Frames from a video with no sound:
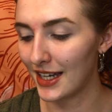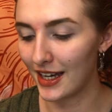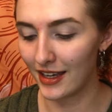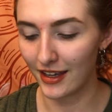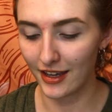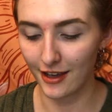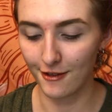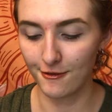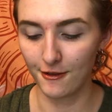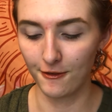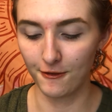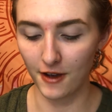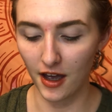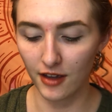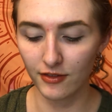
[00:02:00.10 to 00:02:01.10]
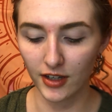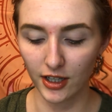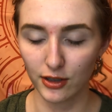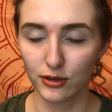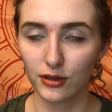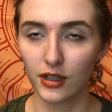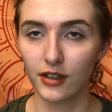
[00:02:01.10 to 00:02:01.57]
I have 5. I
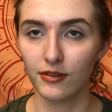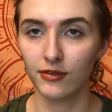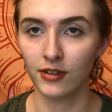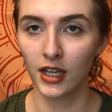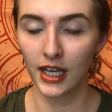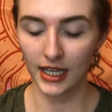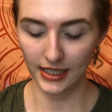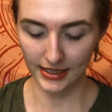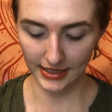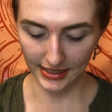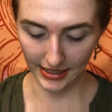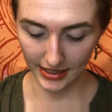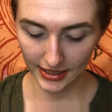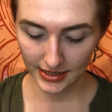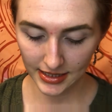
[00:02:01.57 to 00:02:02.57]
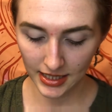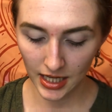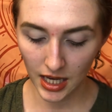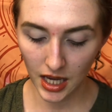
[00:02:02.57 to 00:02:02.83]
used to have 6